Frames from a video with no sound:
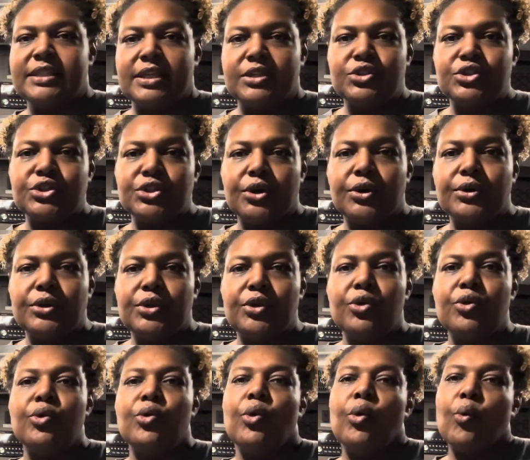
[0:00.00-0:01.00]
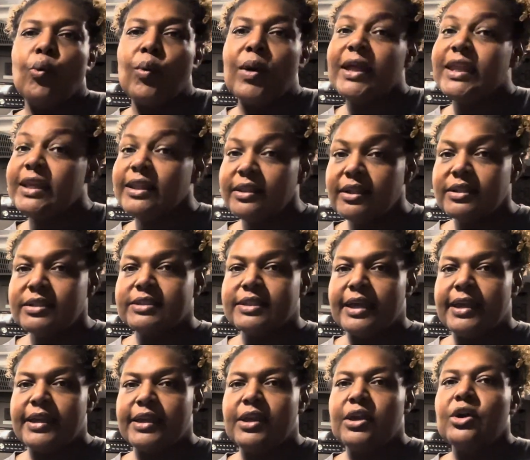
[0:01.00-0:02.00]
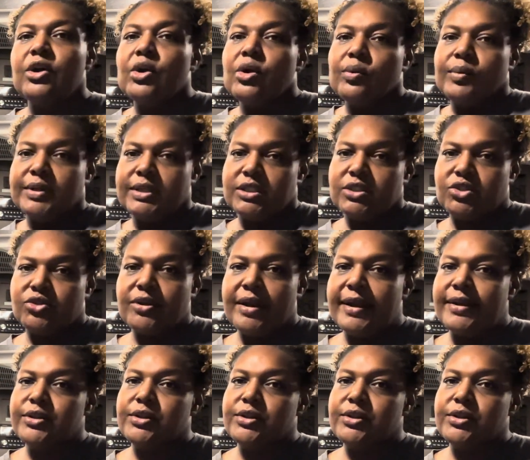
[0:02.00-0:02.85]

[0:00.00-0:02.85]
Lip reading: and show you what it looks like when it's drying.